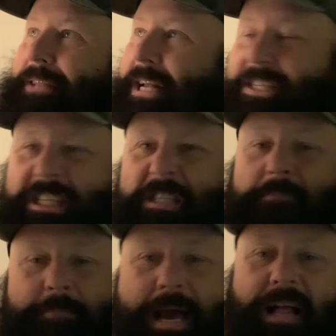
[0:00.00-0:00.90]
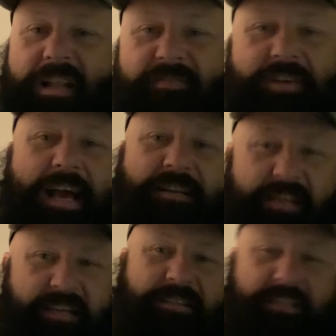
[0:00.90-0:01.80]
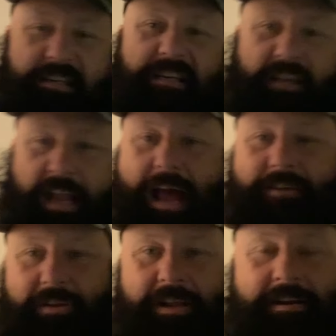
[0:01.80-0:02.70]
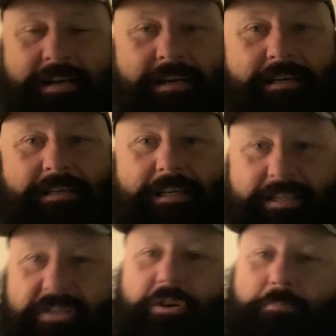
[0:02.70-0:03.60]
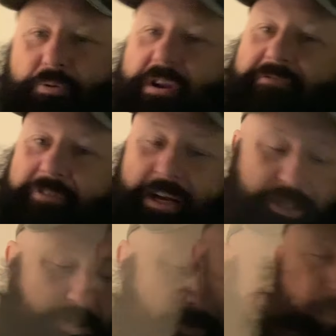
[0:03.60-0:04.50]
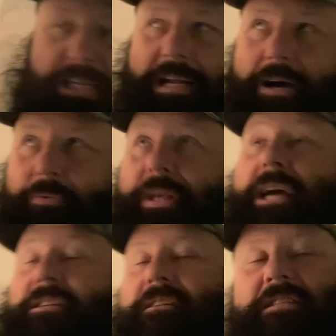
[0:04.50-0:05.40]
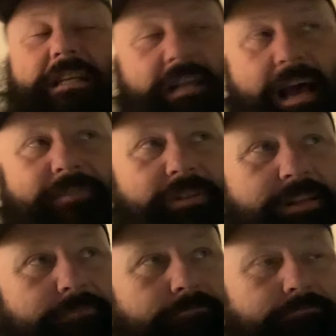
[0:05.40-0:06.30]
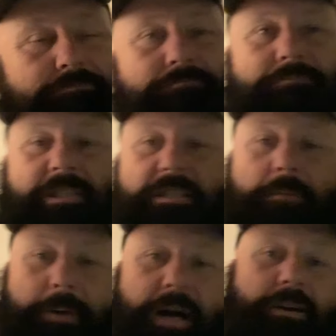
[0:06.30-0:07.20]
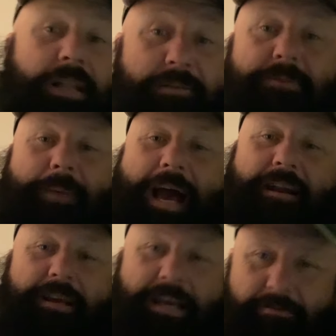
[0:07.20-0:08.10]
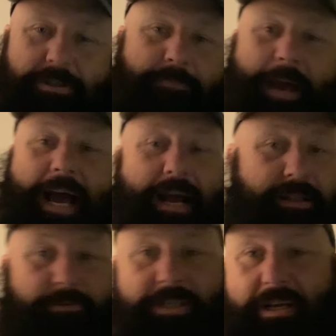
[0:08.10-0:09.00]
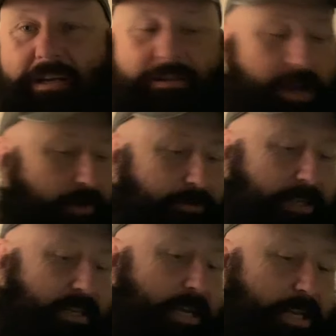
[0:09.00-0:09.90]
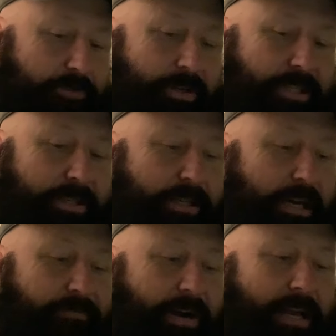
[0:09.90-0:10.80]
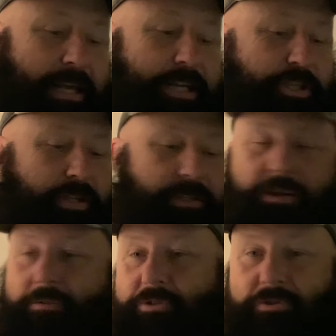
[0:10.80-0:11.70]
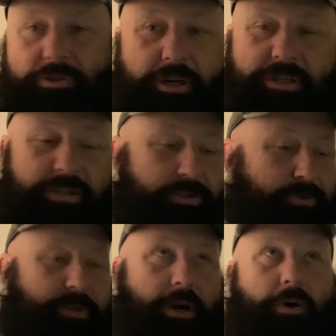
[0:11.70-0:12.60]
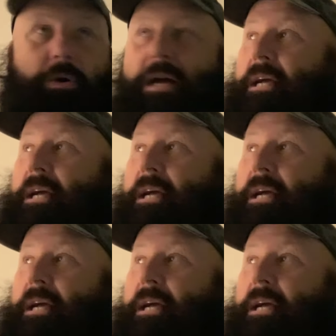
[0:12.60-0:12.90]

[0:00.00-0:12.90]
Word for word: that smell of SNC Lavalin is still pretty fresh to me. Now, the SNC Lavalin debacle, it was bad. It was bad. There was a conflict of interest uh, violation. You know, Justin Trudeau,